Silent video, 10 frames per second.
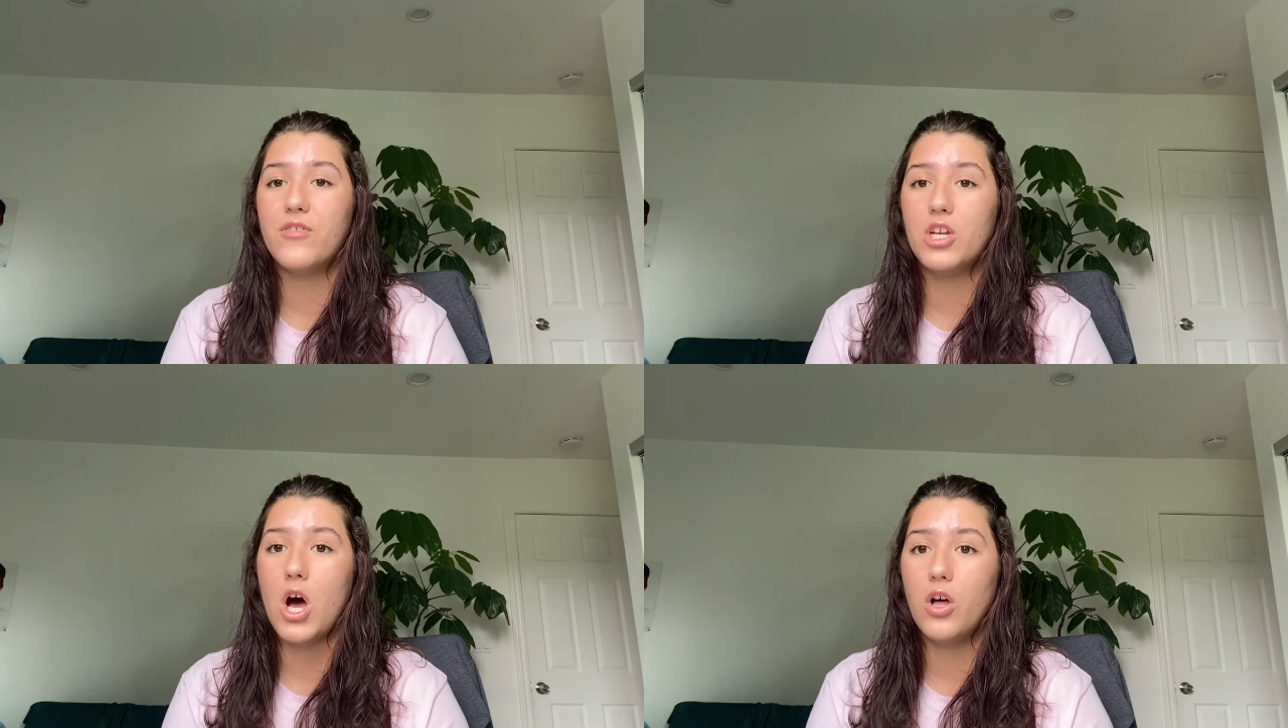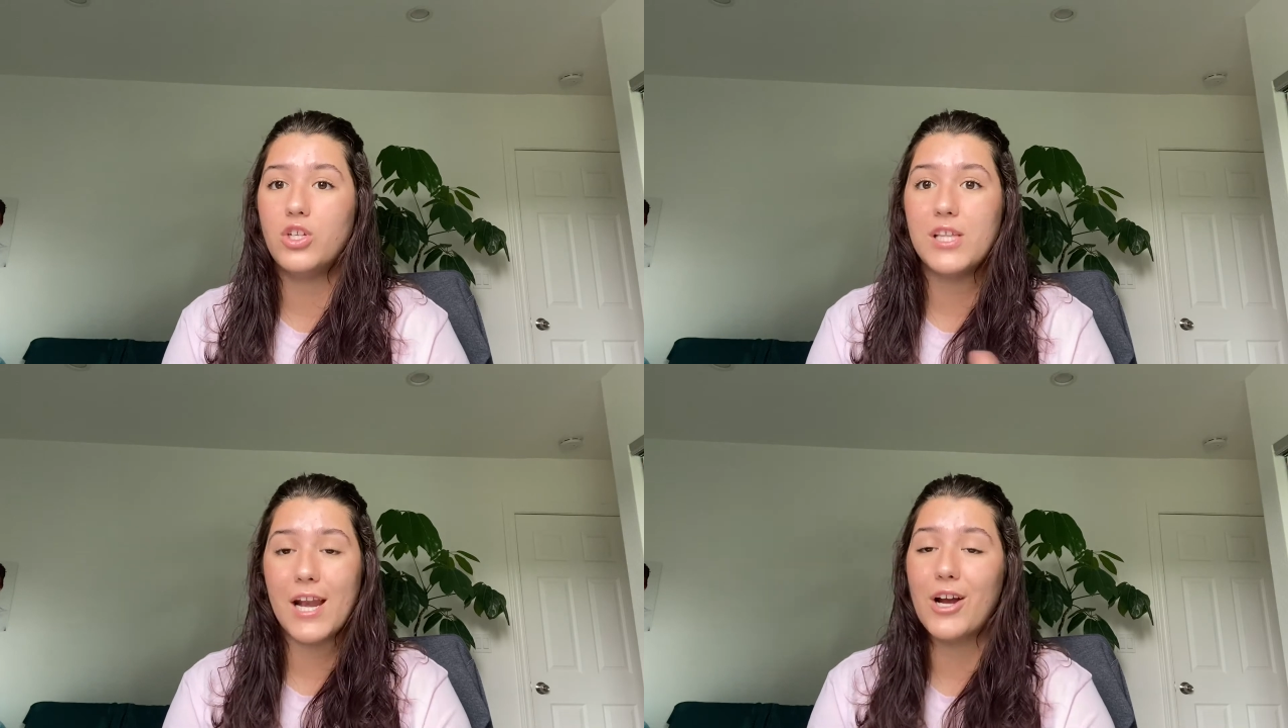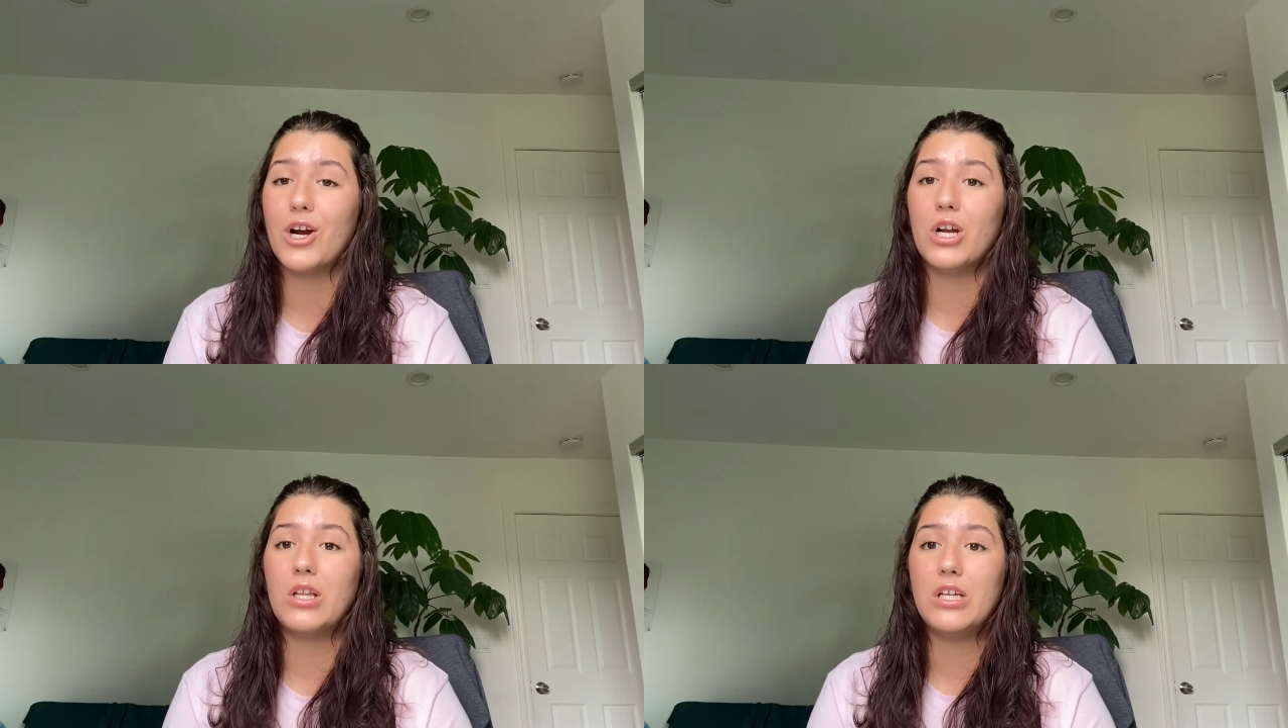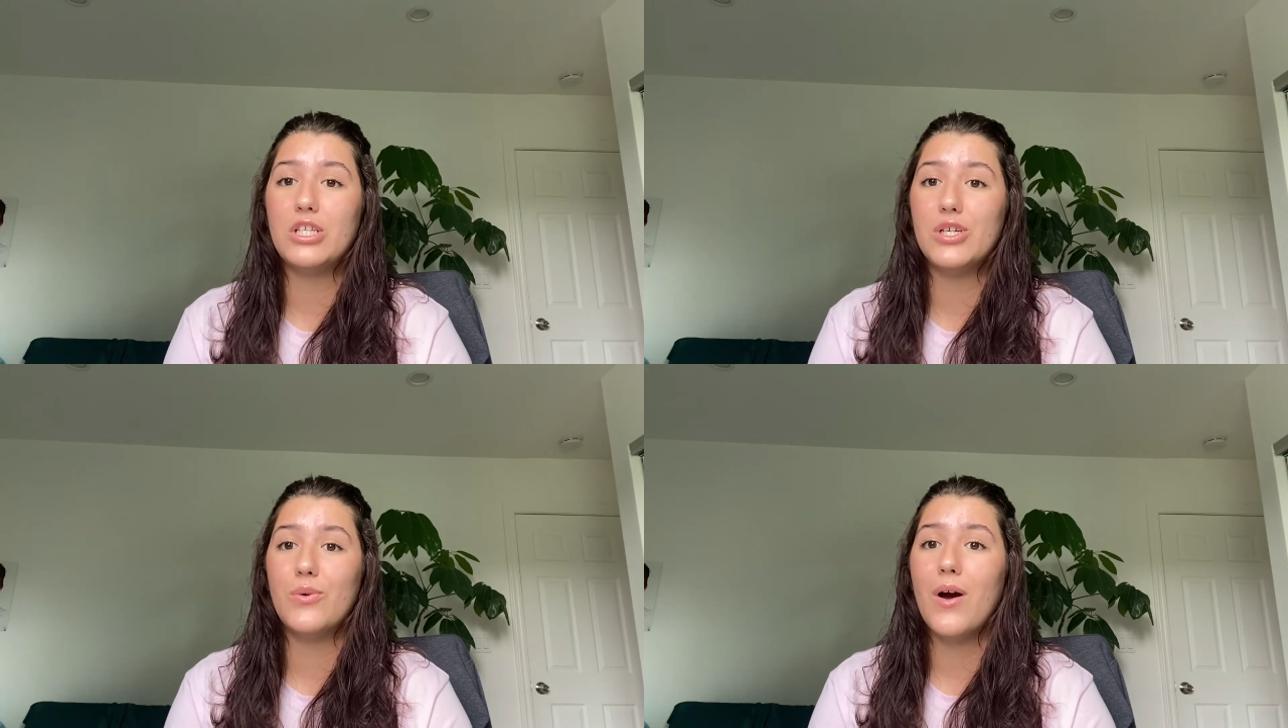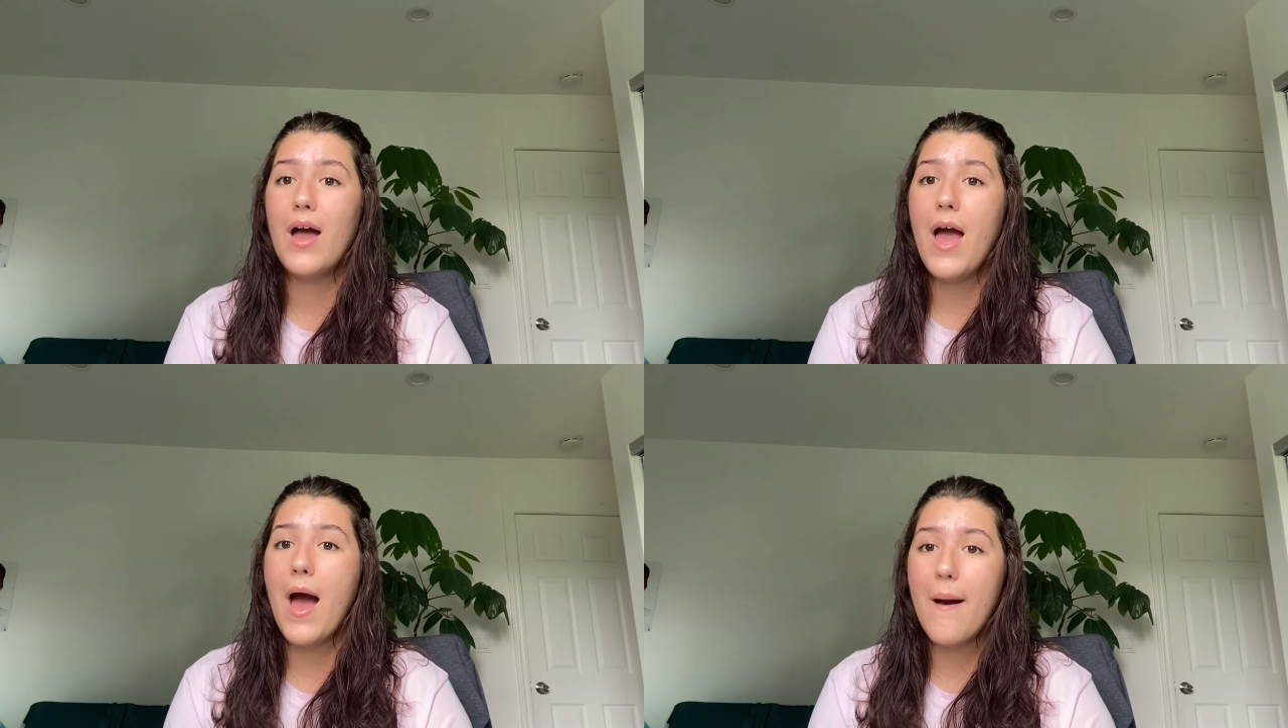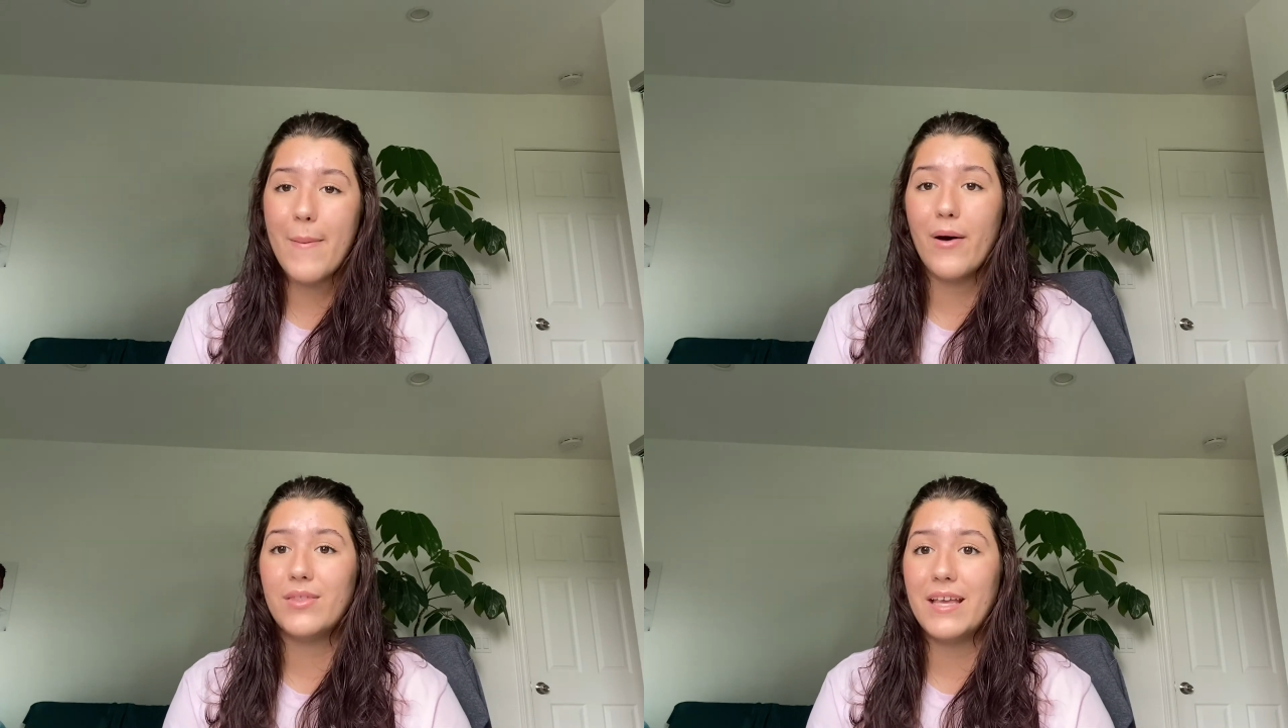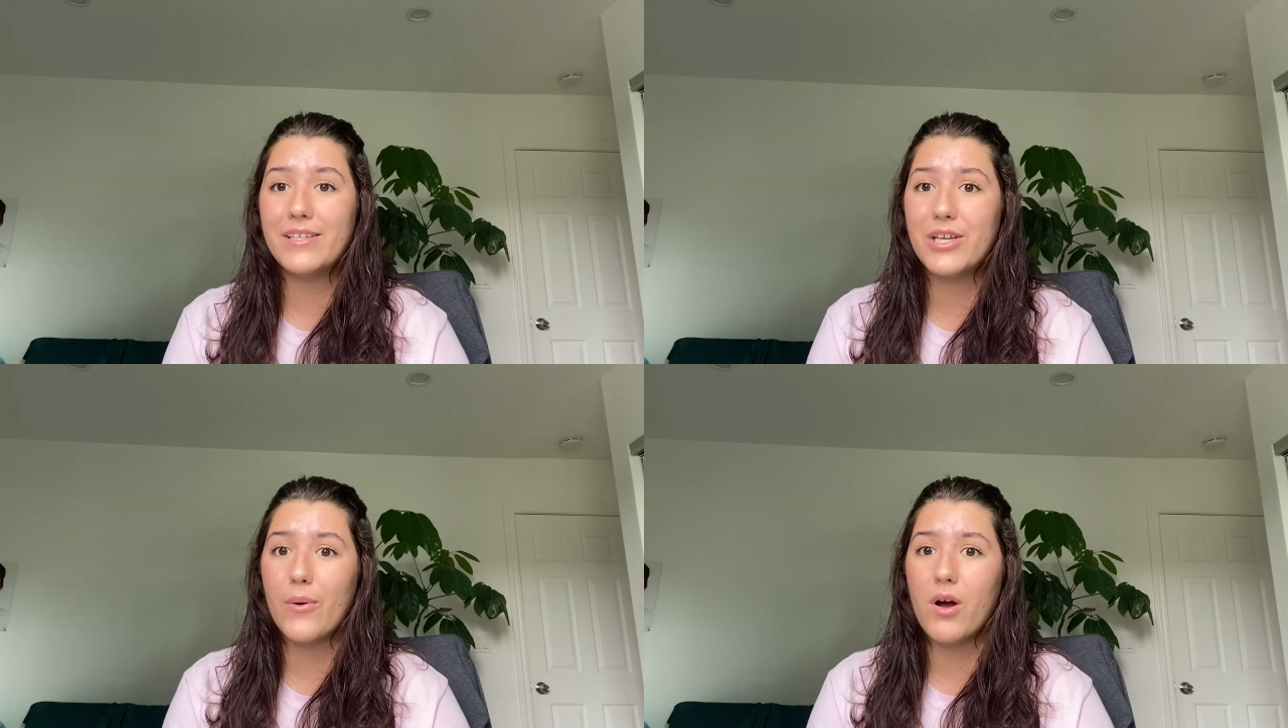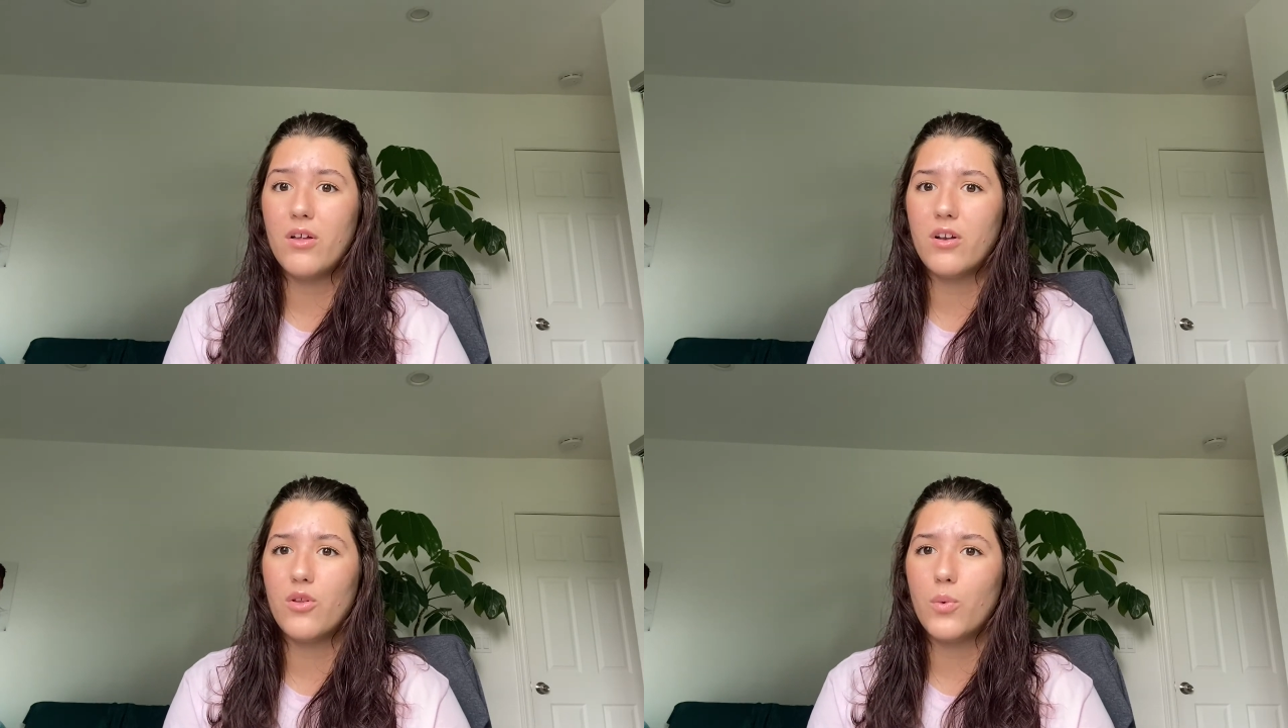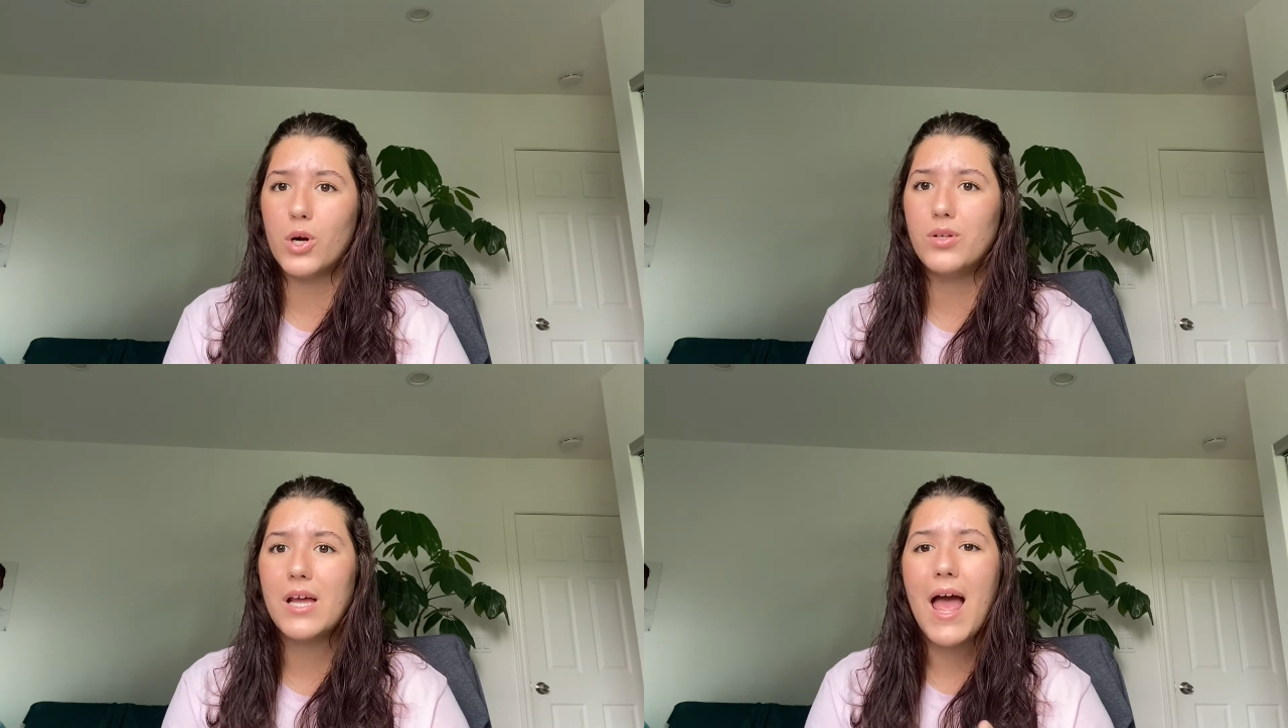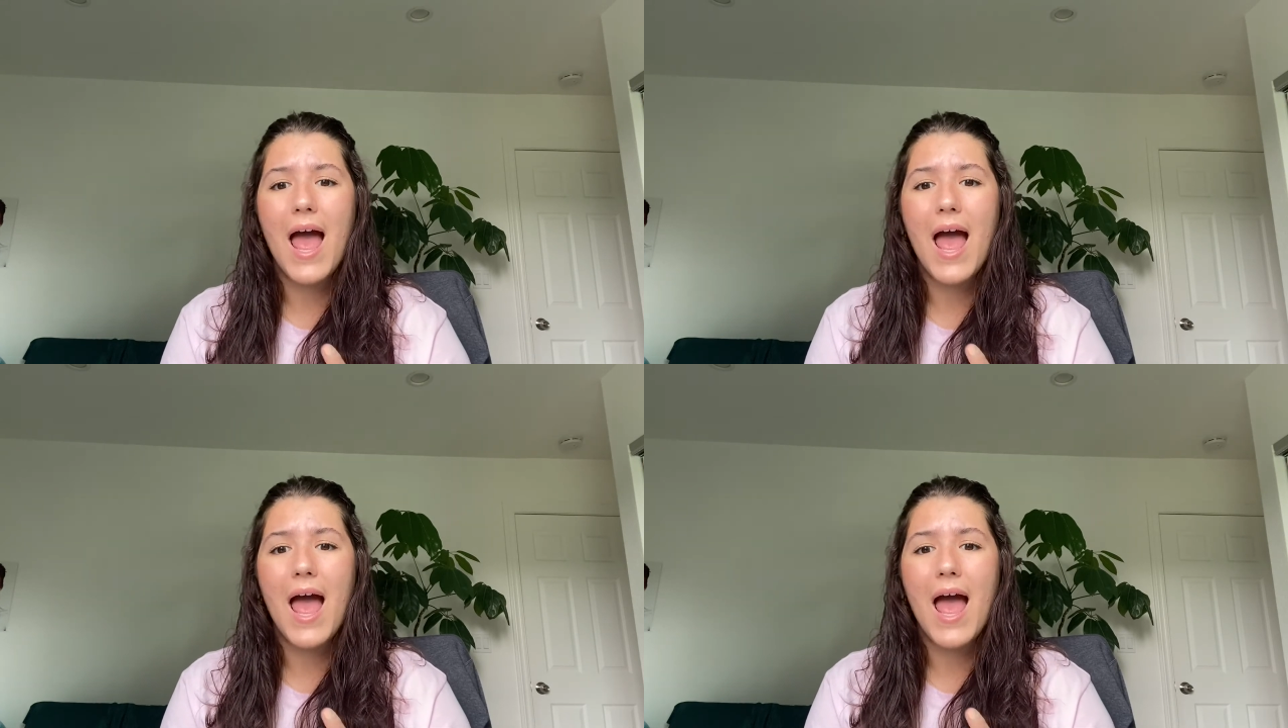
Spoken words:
the knowledge that I currently do about things going on in the world.